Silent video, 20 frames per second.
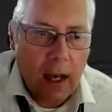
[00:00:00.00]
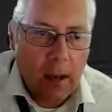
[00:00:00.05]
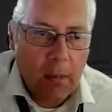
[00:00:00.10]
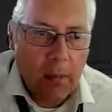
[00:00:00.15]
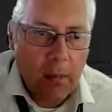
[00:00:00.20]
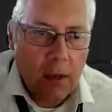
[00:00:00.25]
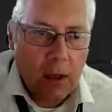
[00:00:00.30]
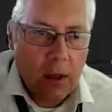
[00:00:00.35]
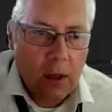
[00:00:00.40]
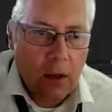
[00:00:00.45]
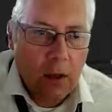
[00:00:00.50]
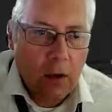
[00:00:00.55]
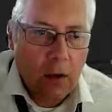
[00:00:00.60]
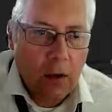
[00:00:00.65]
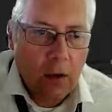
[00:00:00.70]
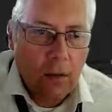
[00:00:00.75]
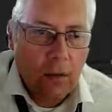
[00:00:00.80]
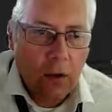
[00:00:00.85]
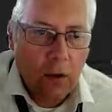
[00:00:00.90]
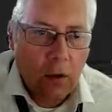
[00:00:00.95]
I'm going to look
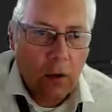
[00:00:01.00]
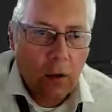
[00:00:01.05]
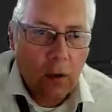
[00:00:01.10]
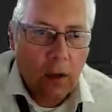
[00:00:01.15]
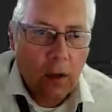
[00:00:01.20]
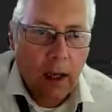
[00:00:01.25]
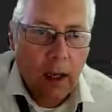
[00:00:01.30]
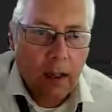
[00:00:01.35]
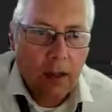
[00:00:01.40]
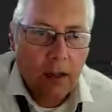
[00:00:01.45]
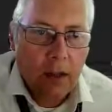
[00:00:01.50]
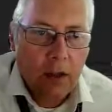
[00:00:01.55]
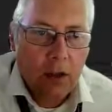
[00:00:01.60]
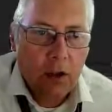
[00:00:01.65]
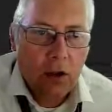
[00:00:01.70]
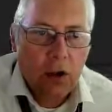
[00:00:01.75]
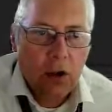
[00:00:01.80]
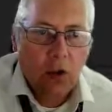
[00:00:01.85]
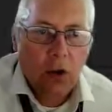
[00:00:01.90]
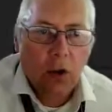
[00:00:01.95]
for
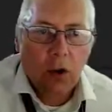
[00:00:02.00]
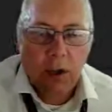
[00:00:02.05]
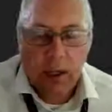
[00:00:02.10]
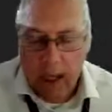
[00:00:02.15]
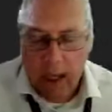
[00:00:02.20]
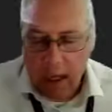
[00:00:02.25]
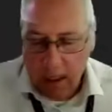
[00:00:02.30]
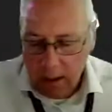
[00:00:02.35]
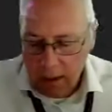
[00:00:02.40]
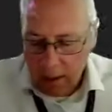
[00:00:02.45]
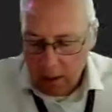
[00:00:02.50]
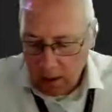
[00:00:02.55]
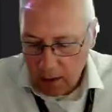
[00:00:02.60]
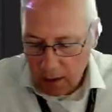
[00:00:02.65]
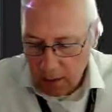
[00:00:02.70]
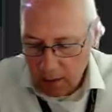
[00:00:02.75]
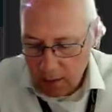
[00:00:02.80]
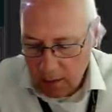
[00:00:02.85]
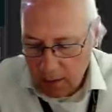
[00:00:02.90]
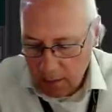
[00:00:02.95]
destroy
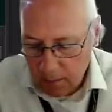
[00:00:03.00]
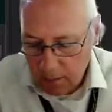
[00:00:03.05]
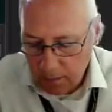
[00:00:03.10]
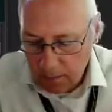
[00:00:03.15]
instance.